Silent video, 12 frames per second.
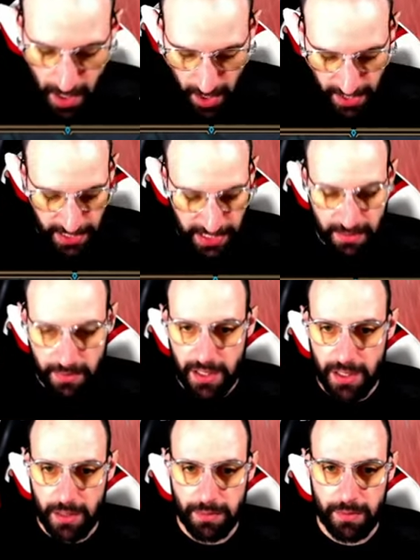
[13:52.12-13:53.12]
Okay, let
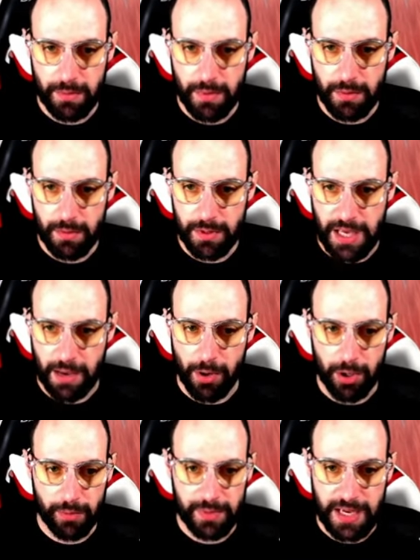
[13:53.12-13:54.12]
me, yeah,
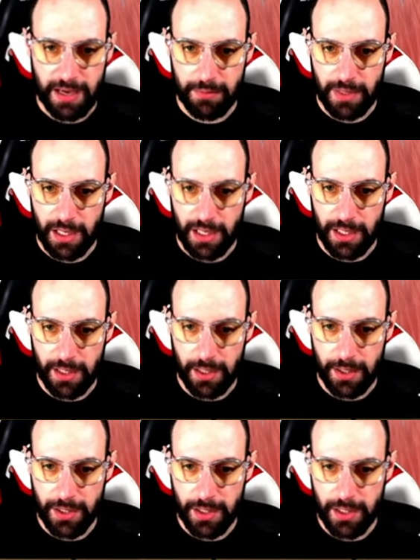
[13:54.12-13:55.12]
volume down a
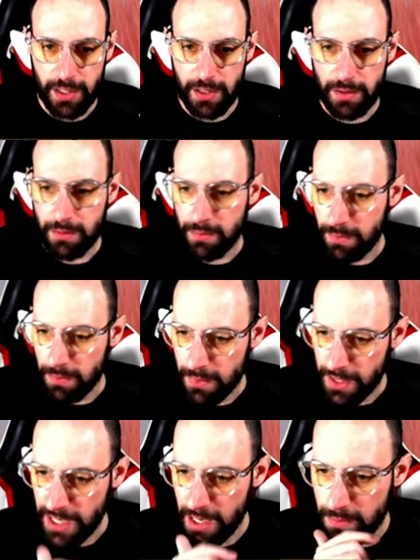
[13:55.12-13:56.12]
little the
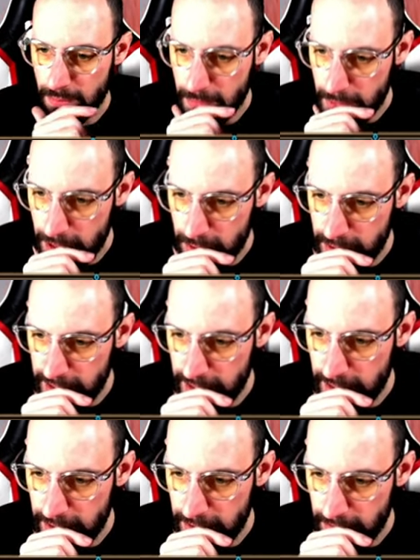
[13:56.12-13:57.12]
game
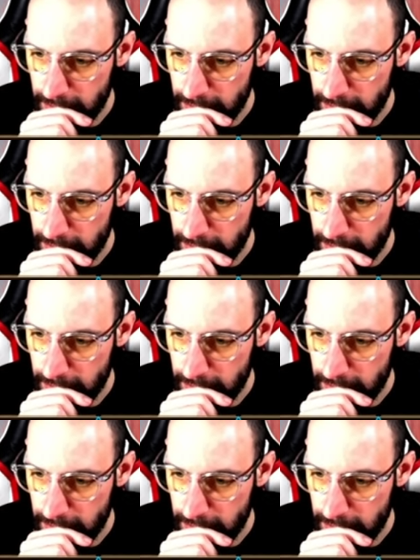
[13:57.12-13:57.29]
music.